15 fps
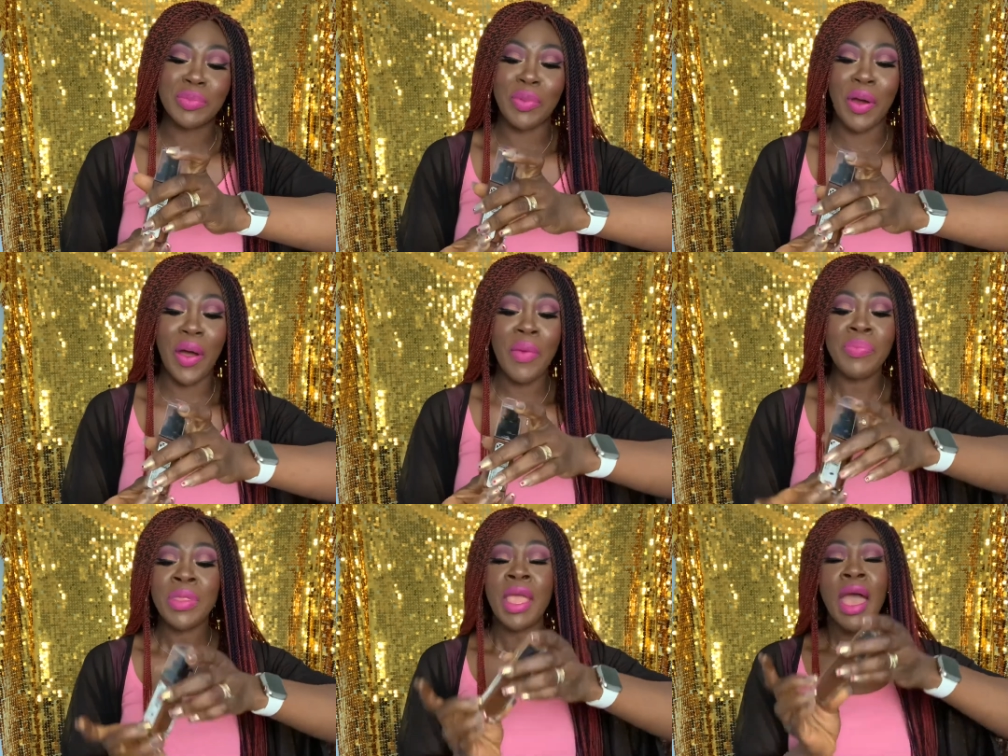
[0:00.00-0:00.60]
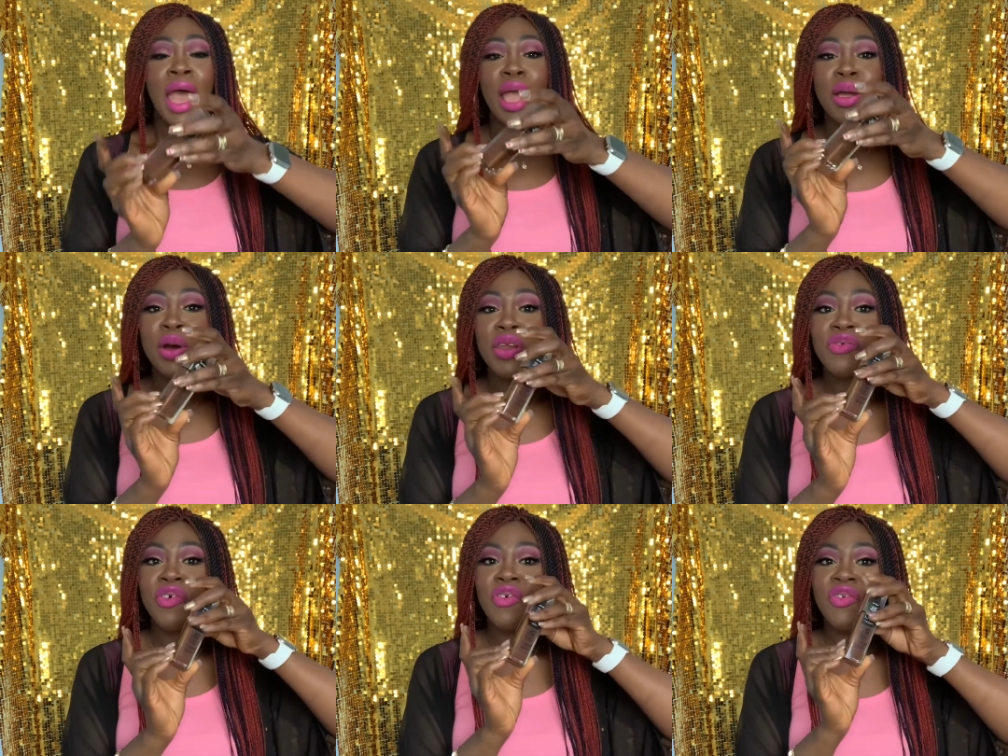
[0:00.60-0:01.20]
But I got
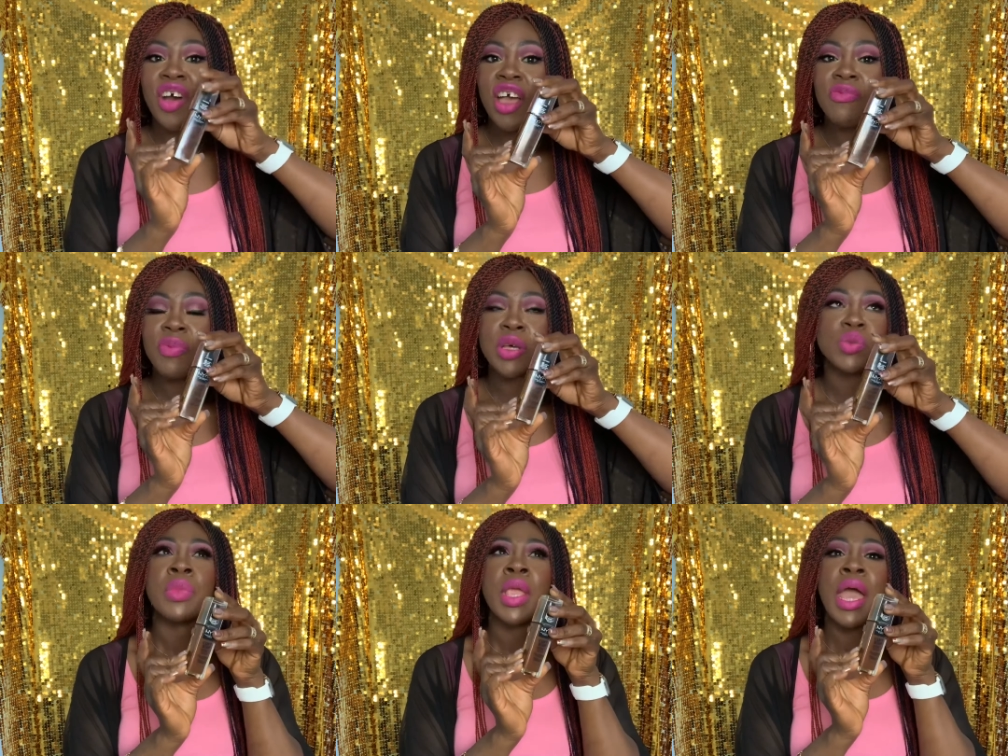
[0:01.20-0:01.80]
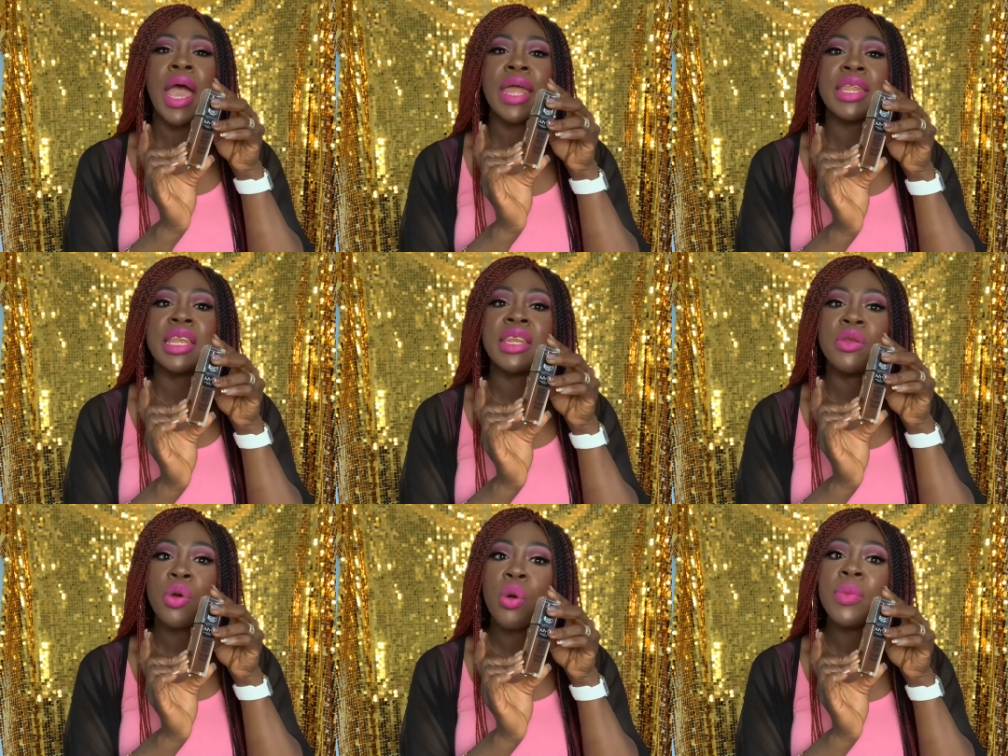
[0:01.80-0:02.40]
it for £5, and it
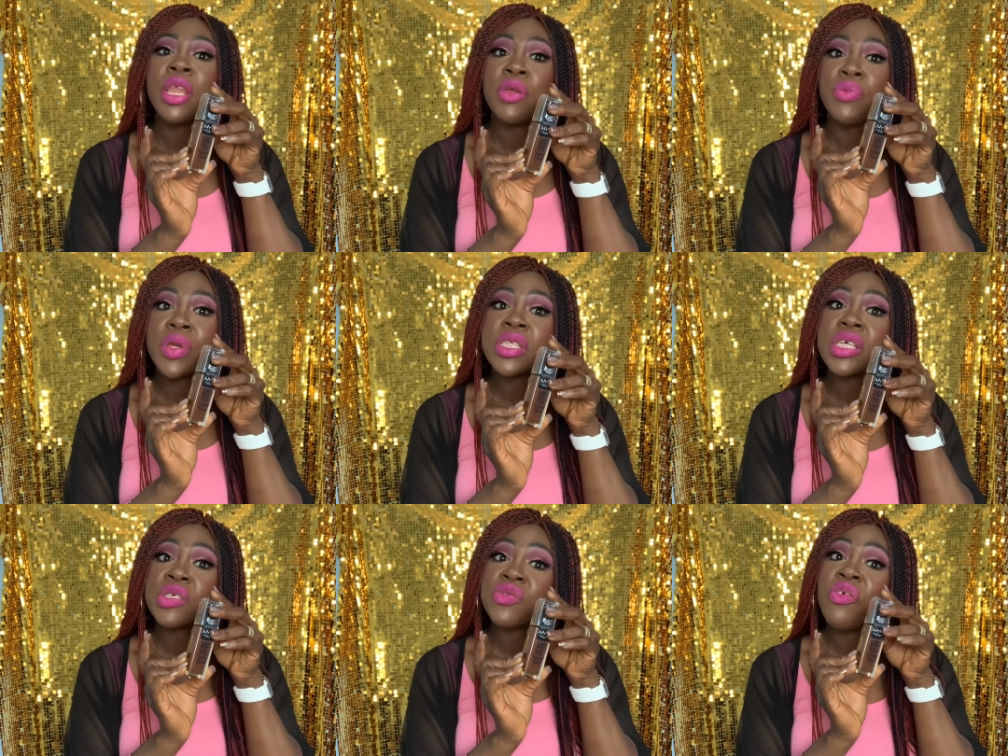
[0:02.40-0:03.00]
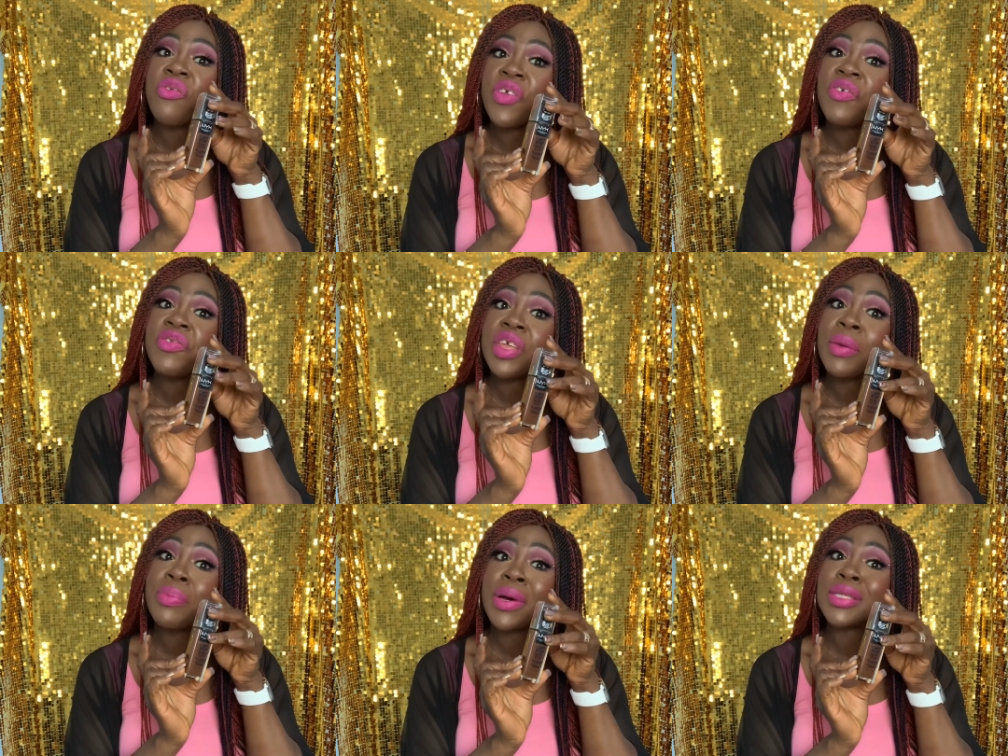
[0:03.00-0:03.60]
normally retails for
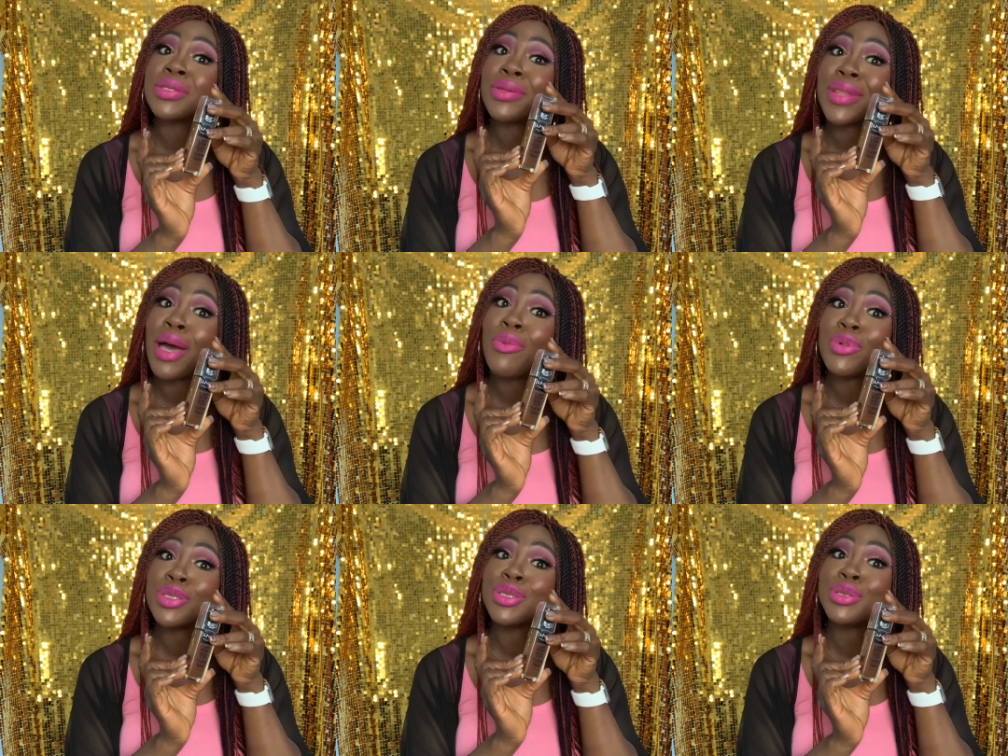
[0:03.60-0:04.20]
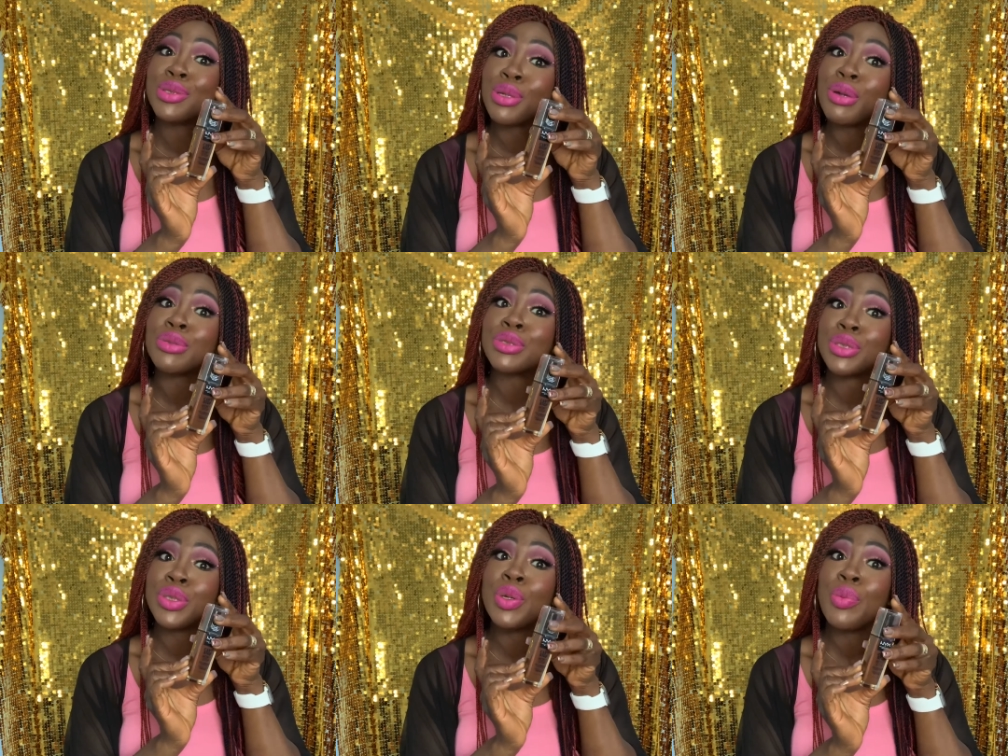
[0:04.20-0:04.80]
£15, so that was not
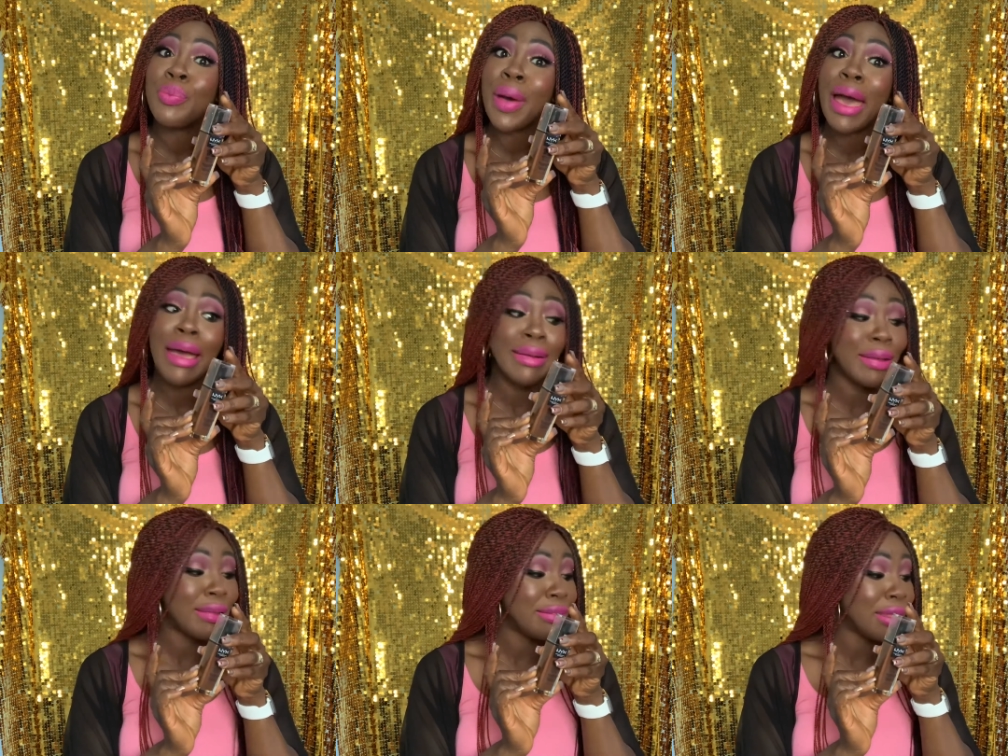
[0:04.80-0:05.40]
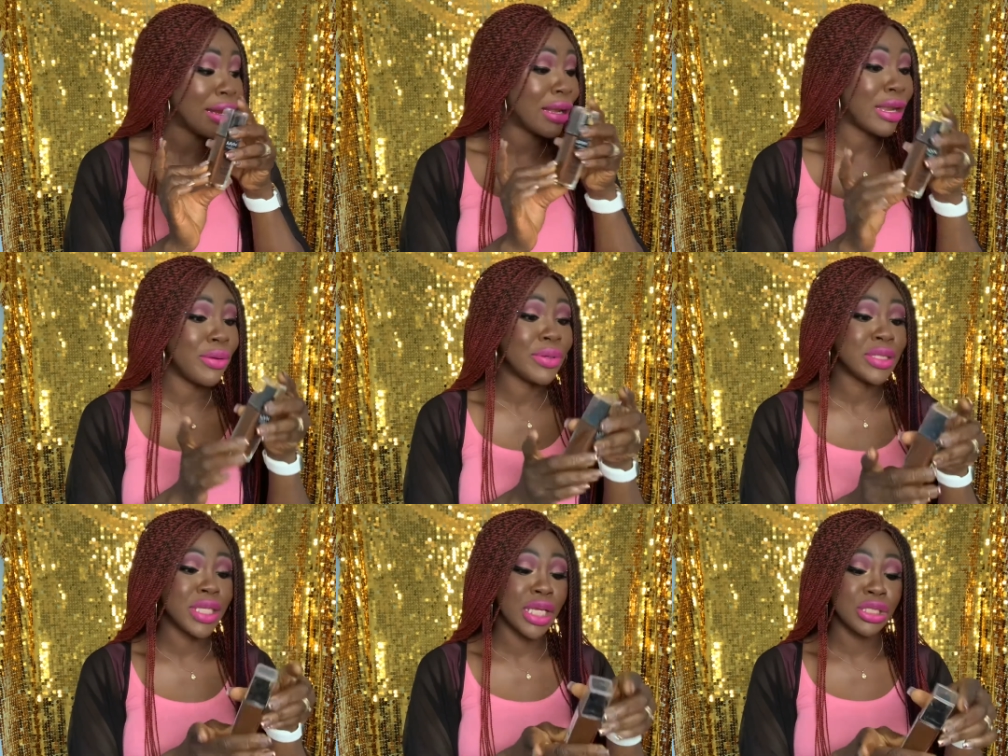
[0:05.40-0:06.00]
too bad in the
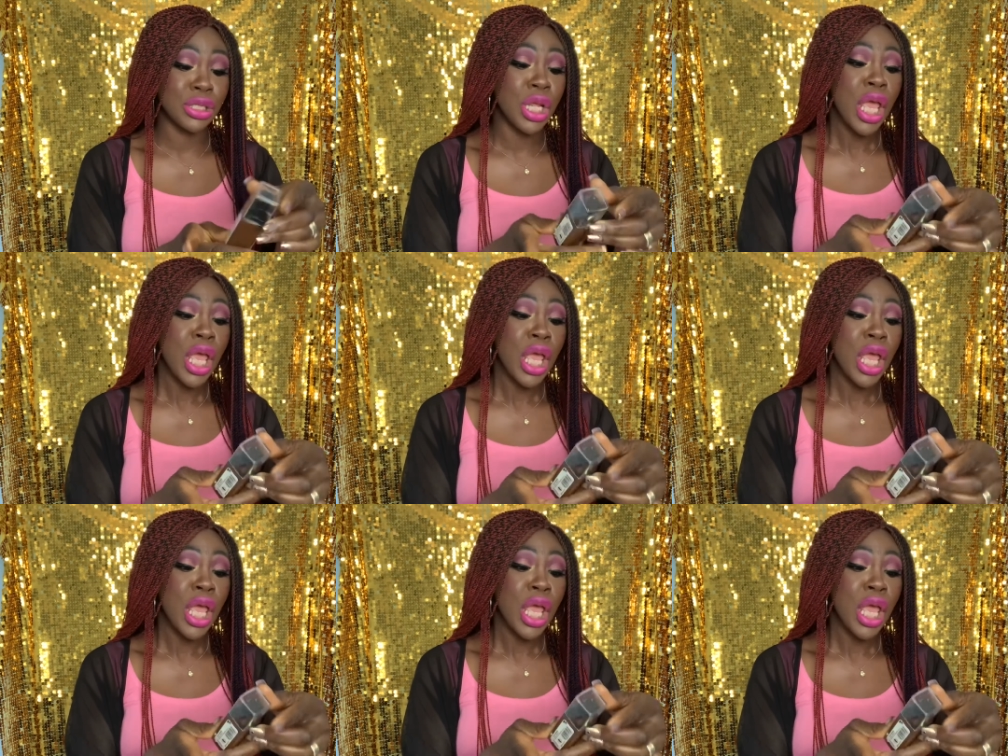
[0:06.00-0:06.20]
clearance section.